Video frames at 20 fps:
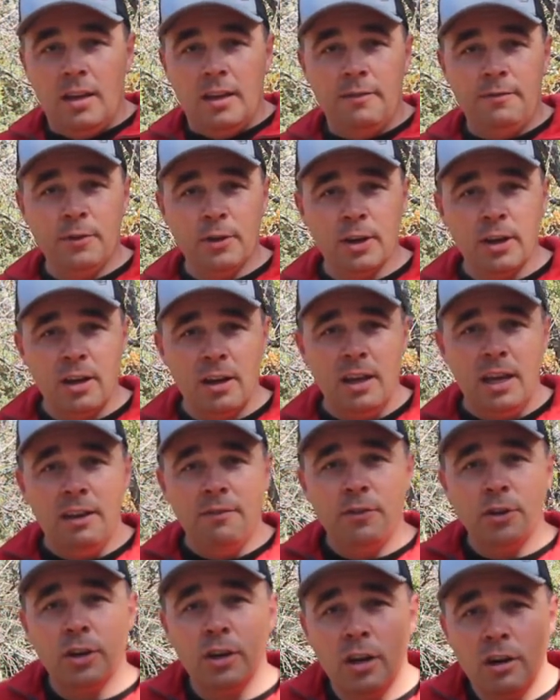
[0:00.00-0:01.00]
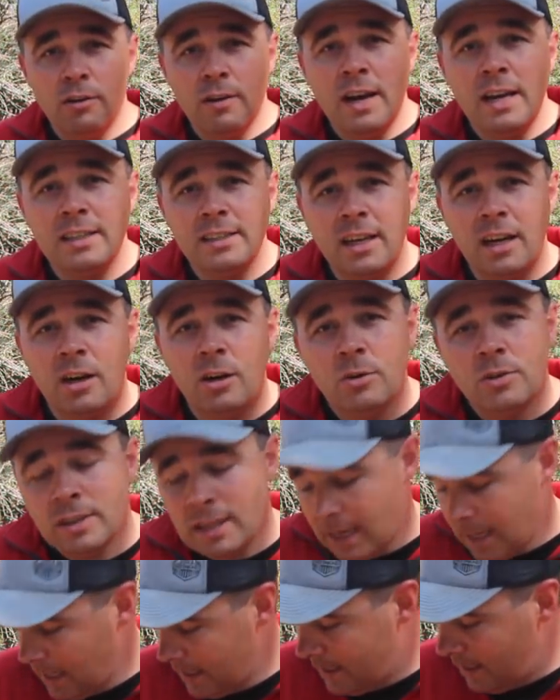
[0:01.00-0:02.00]
if you're gonna raise goats,
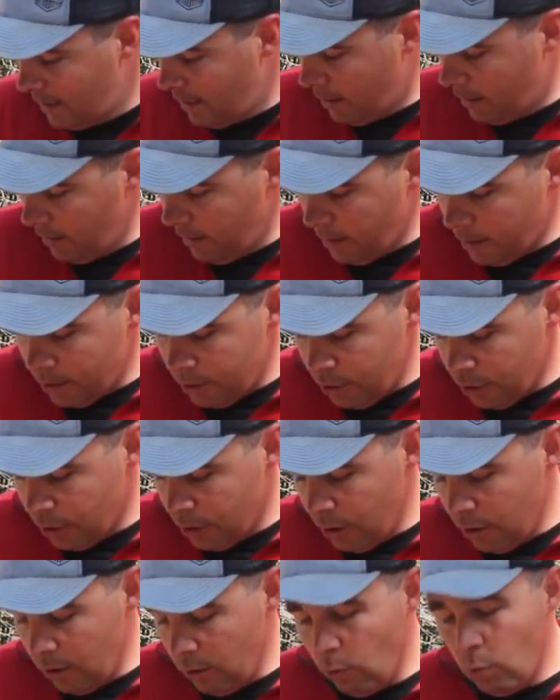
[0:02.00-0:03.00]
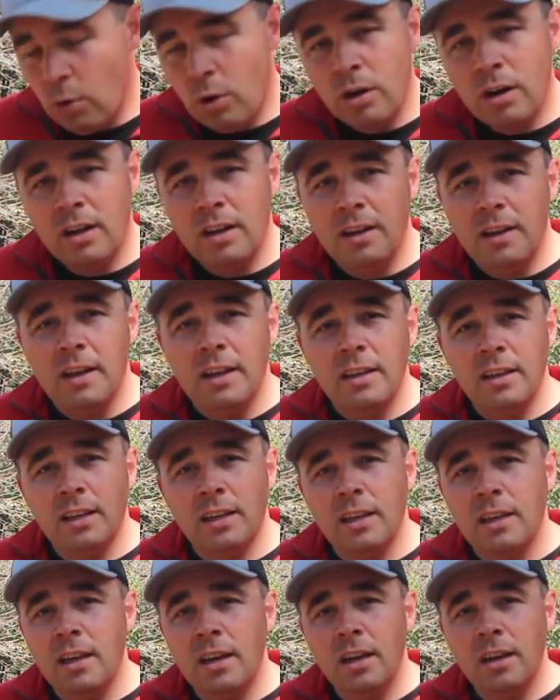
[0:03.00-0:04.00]
like I said earlier, you're gonna wanna
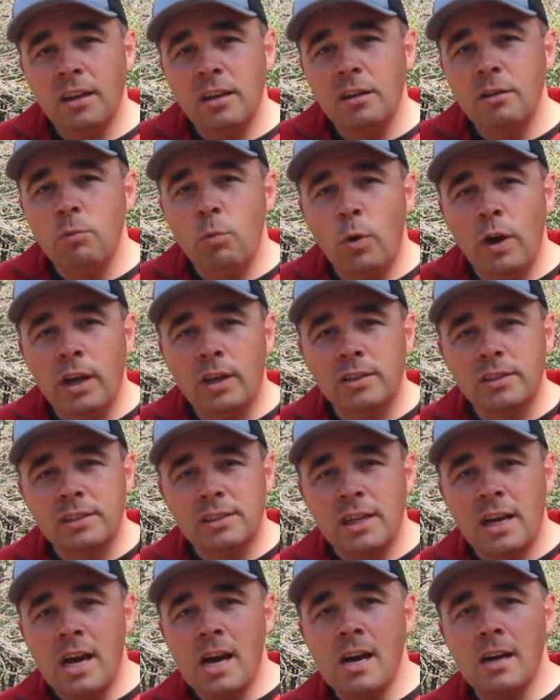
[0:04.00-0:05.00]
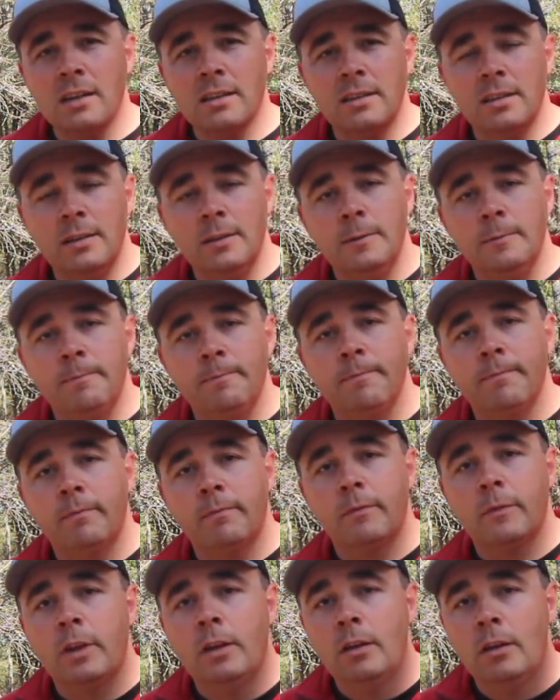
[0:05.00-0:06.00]
get a good, well-stocked
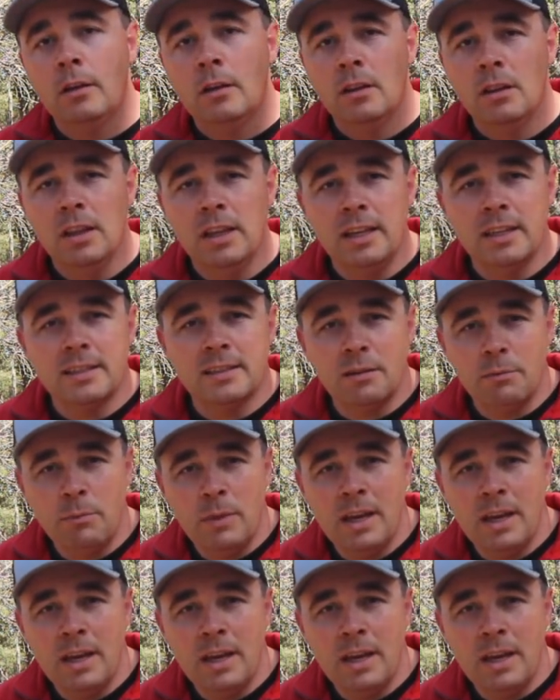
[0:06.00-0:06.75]
list of